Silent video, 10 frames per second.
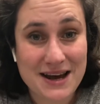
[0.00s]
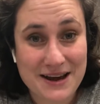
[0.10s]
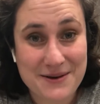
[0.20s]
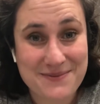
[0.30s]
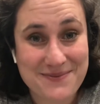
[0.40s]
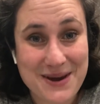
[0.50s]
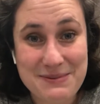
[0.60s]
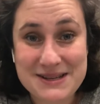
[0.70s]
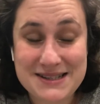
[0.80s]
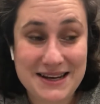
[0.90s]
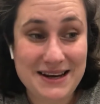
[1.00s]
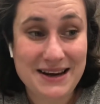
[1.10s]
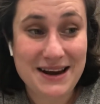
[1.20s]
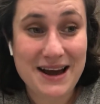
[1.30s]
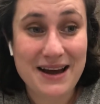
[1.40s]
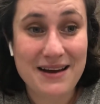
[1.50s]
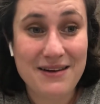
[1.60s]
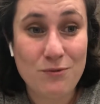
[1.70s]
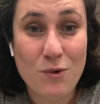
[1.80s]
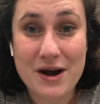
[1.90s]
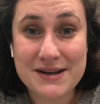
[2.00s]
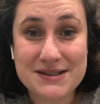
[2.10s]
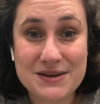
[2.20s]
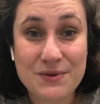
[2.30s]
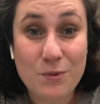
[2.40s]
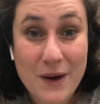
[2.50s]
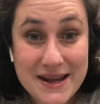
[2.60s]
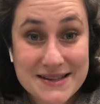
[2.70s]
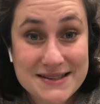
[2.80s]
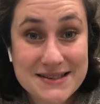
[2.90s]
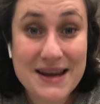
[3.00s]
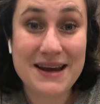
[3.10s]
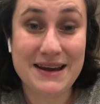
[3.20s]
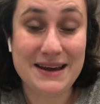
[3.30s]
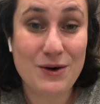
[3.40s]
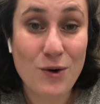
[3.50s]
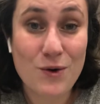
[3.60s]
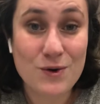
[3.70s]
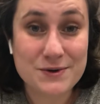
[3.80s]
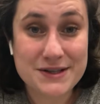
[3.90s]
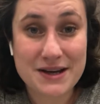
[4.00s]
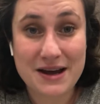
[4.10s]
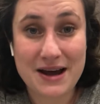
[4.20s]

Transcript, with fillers: Um, maybe see what weights it can hold,